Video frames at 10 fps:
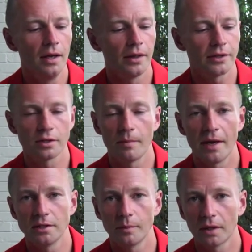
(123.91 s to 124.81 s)
That's
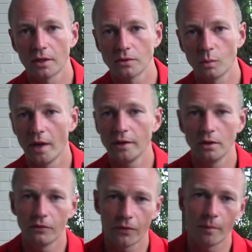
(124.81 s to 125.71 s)
amazing, because when
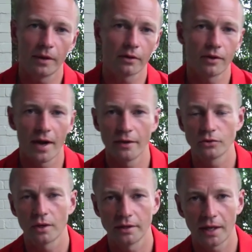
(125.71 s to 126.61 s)
you're fumbling around
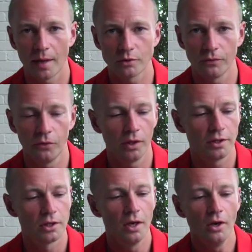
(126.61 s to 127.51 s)
trying to capture footage